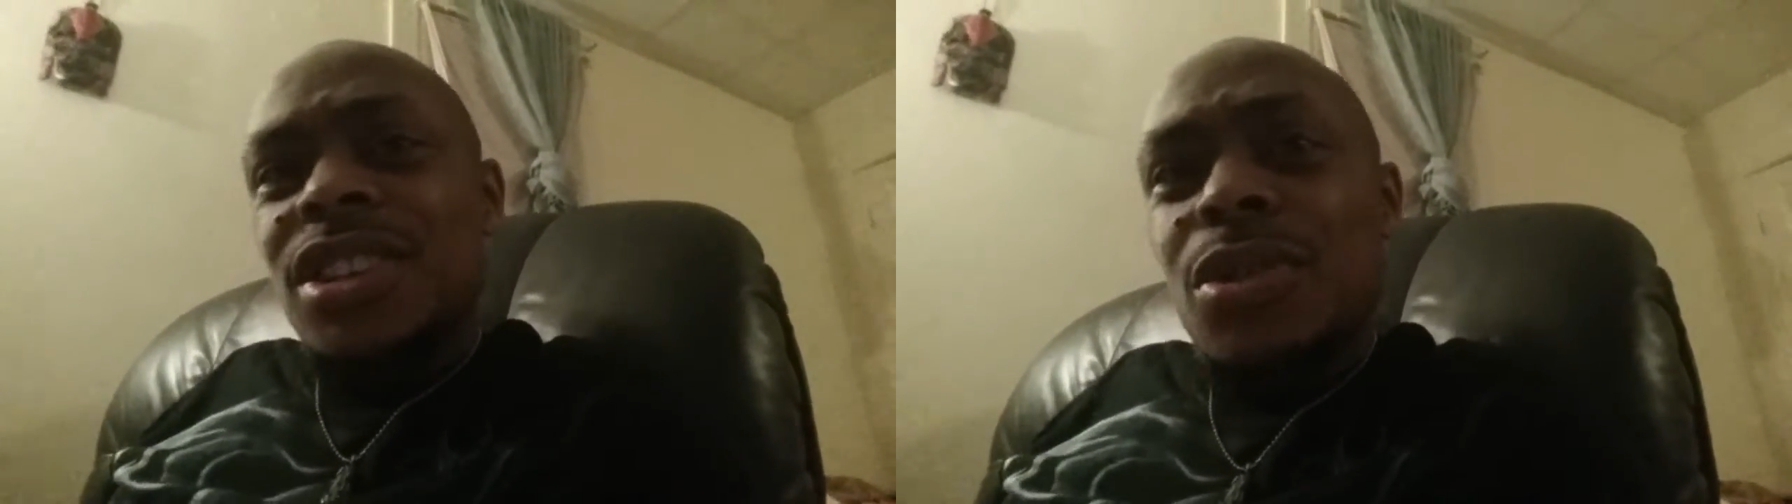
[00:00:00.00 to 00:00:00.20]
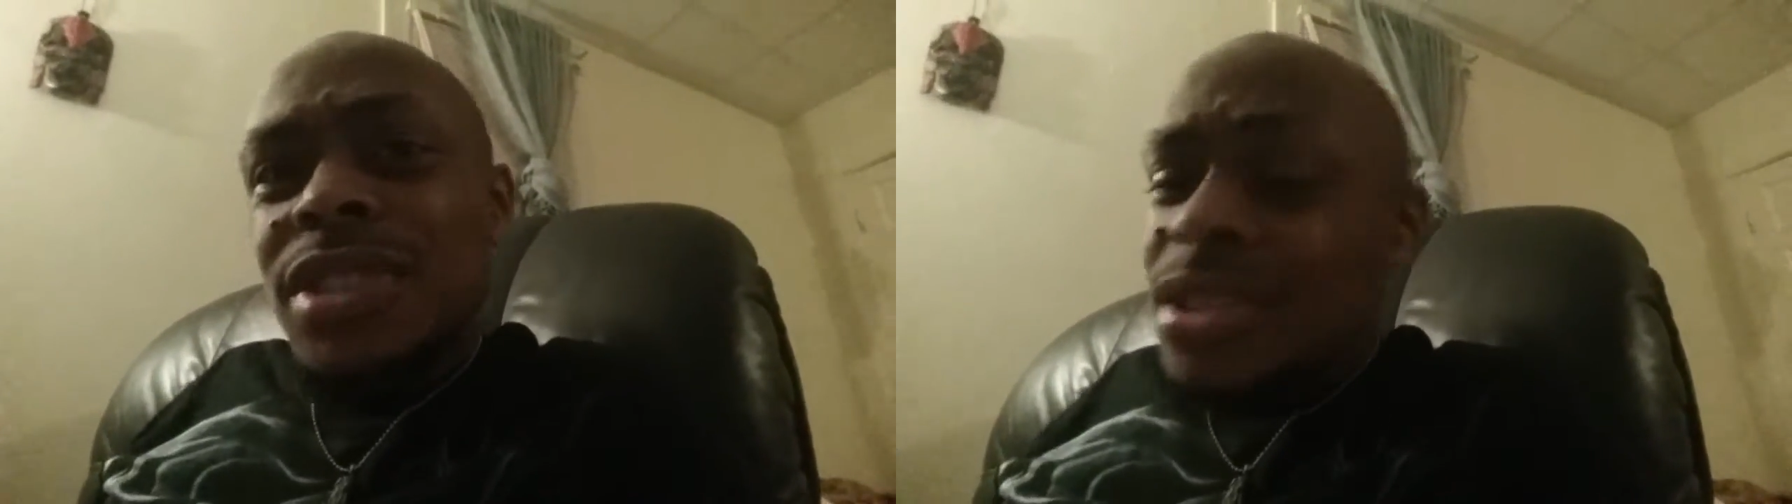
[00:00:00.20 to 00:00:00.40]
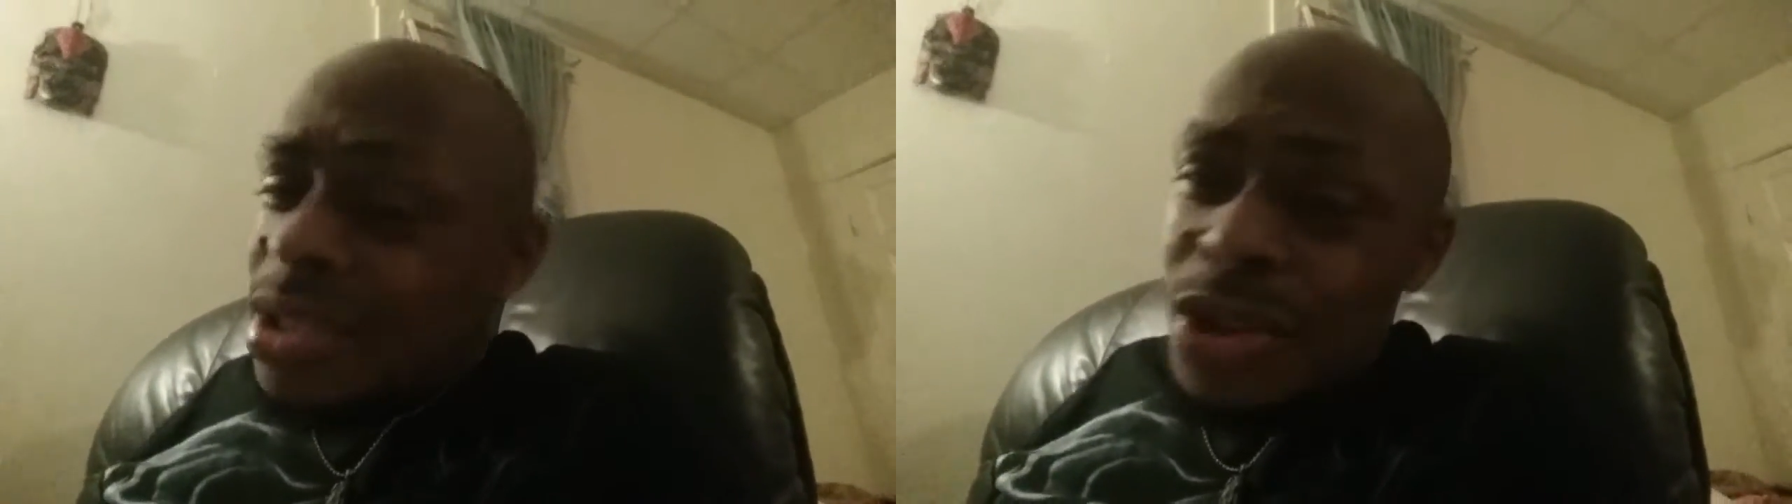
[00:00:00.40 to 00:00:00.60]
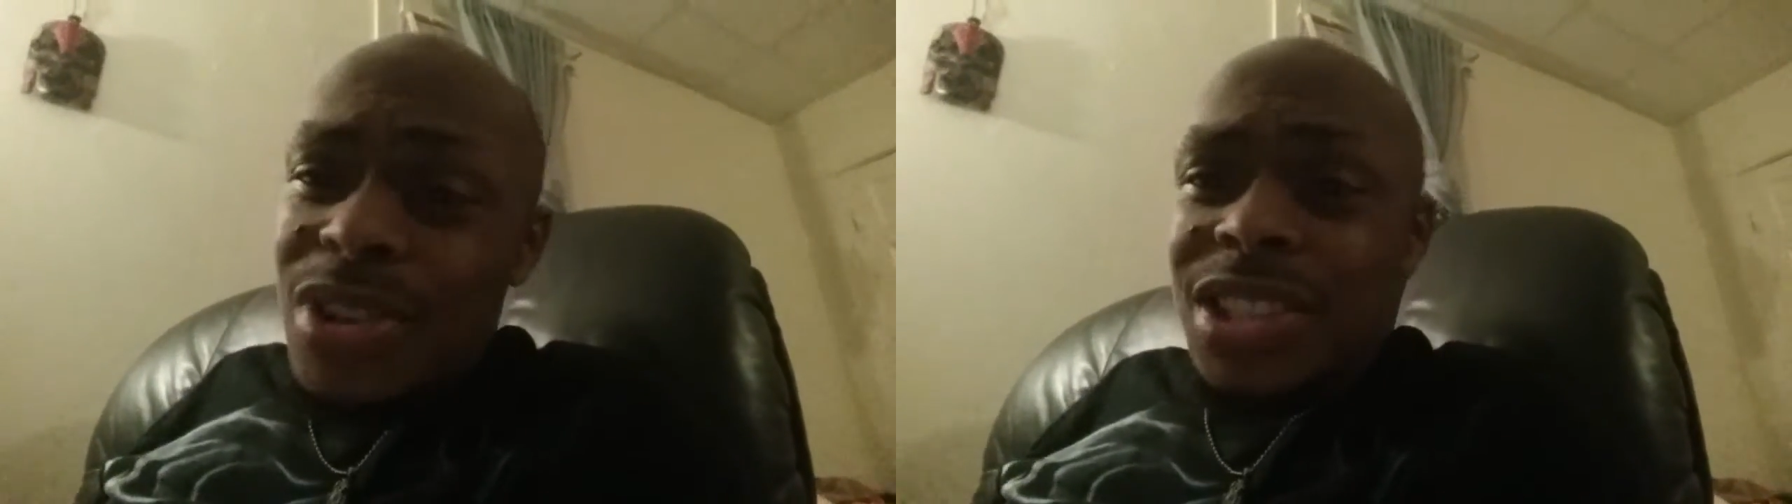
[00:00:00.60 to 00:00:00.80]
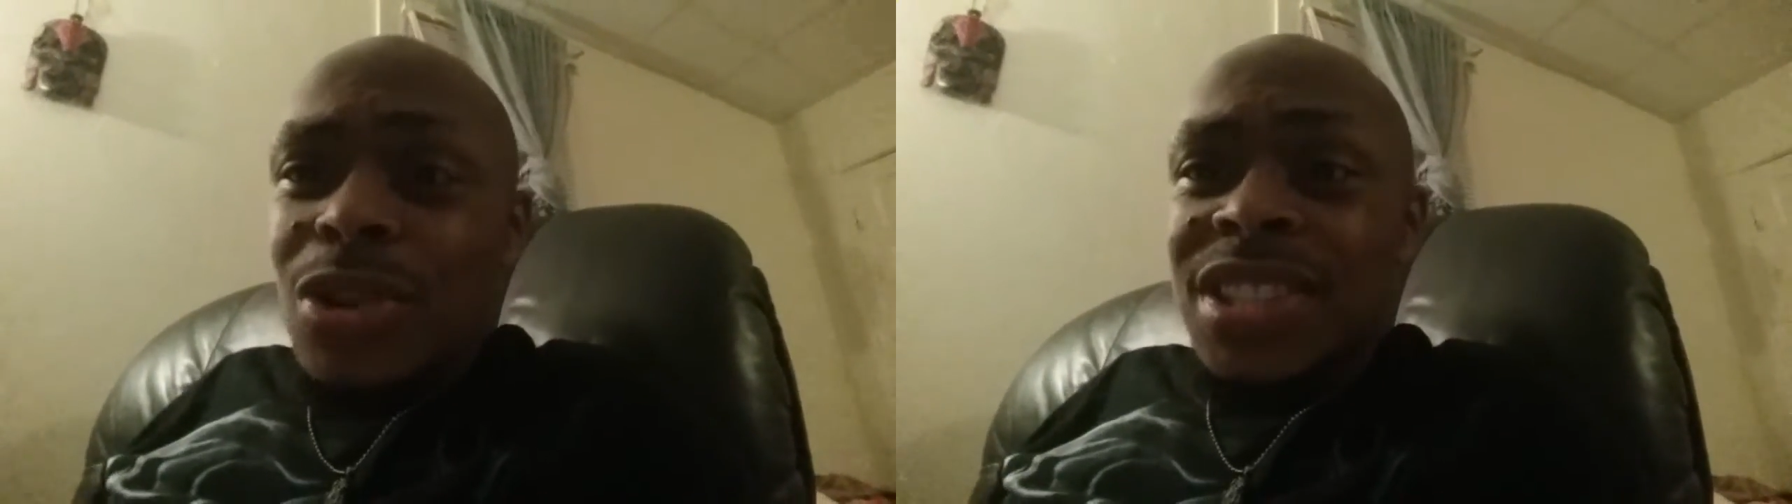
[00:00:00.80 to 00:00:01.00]
and you're
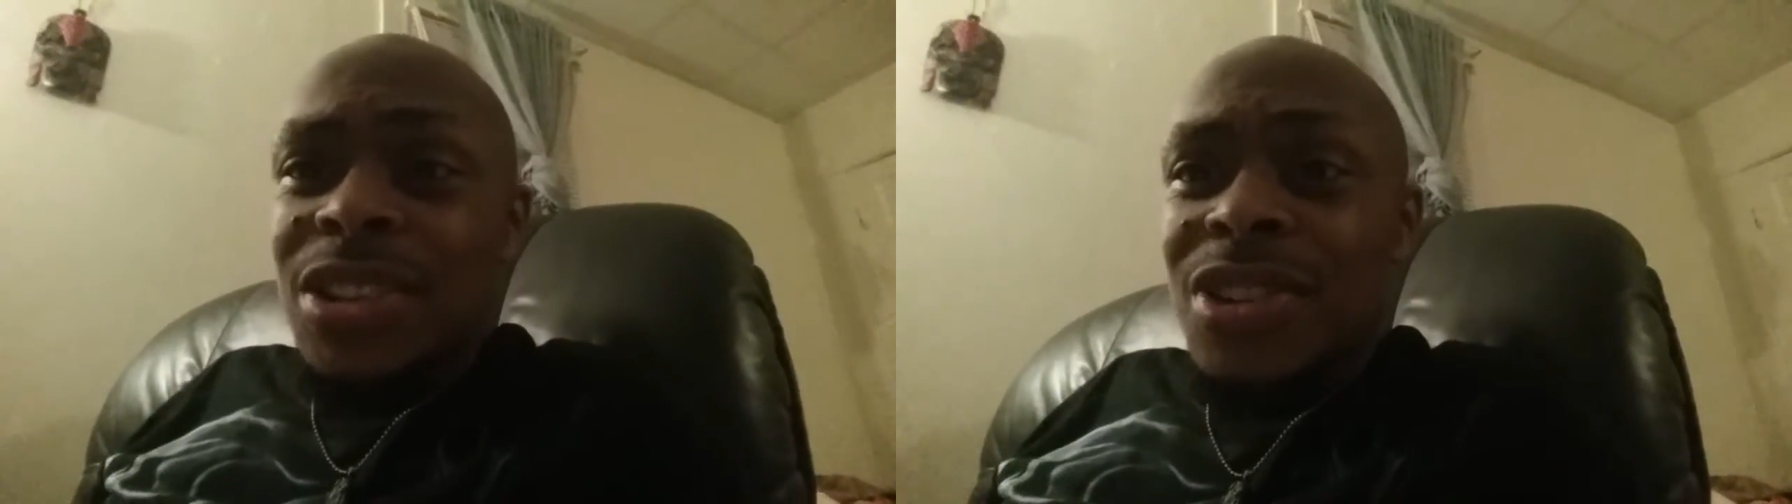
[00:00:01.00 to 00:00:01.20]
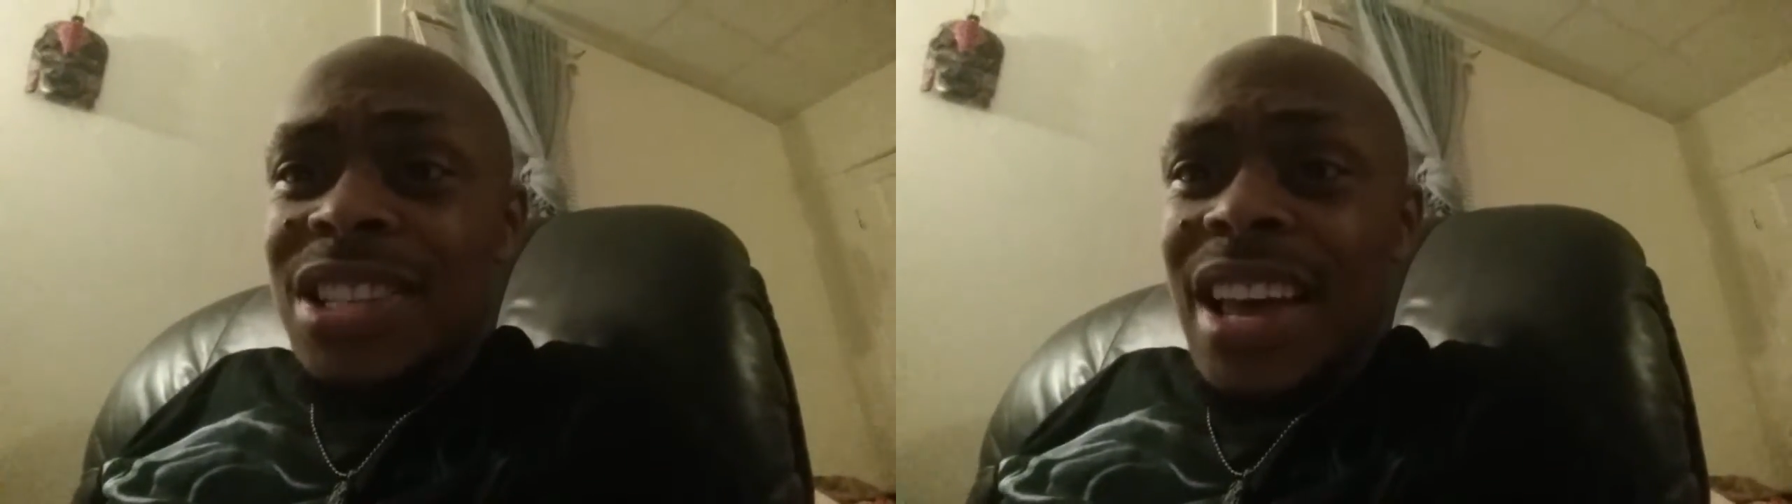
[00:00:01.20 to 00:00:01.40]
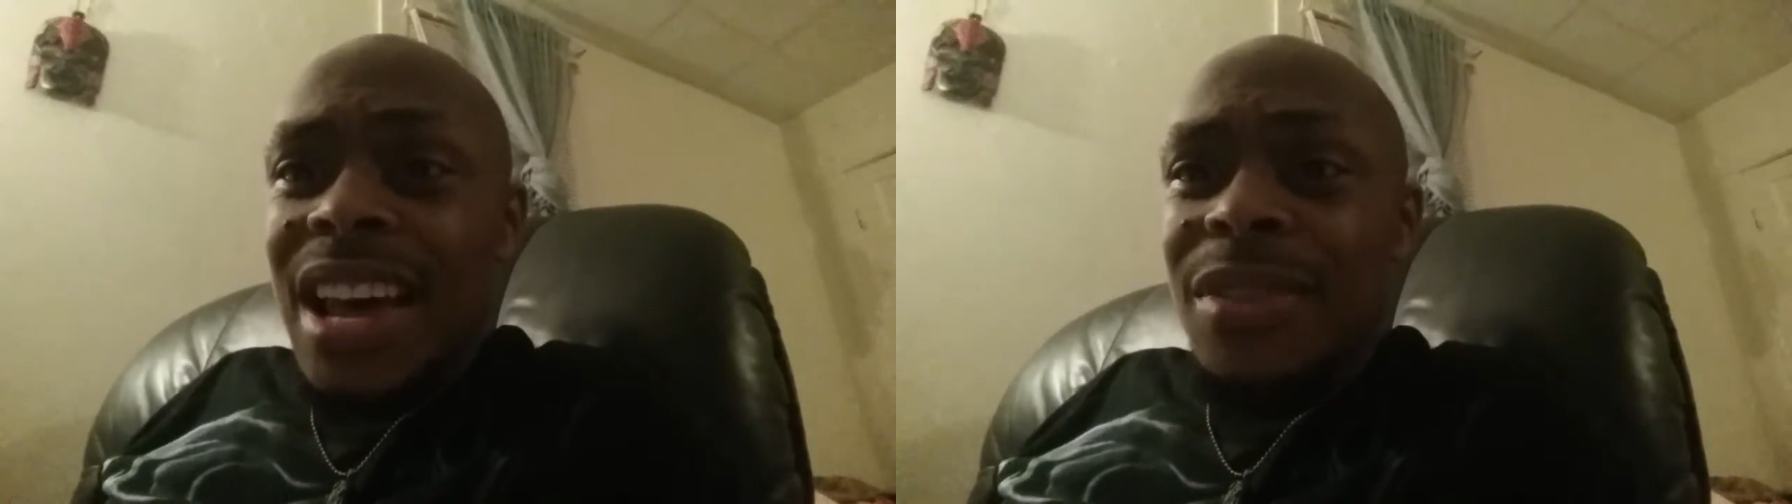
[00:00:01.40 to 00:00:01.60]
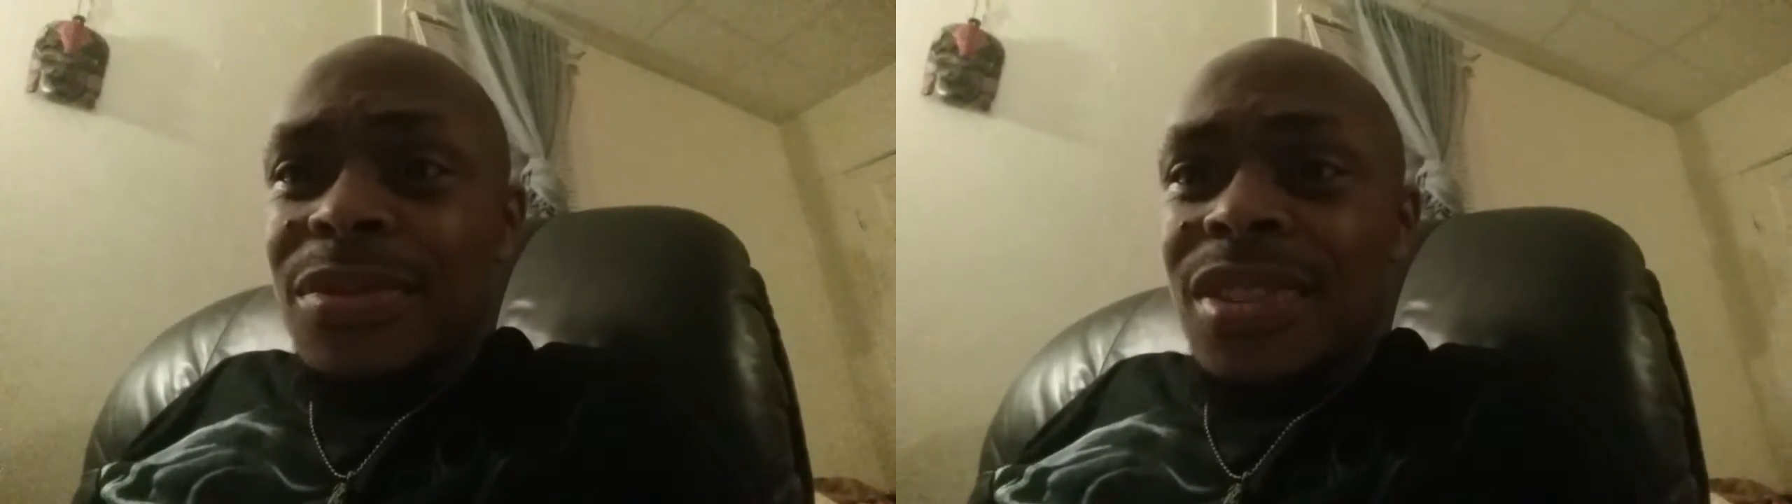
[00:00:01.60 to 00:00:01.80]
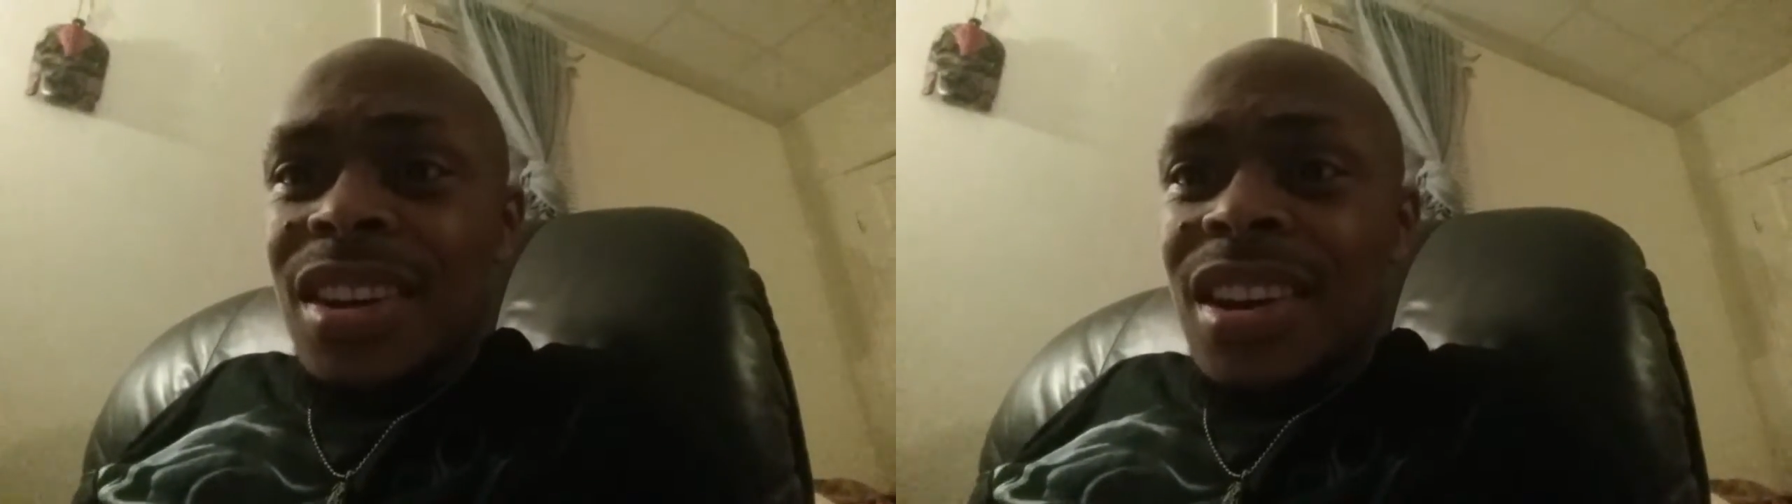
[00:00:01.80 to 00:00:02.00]
still a slave.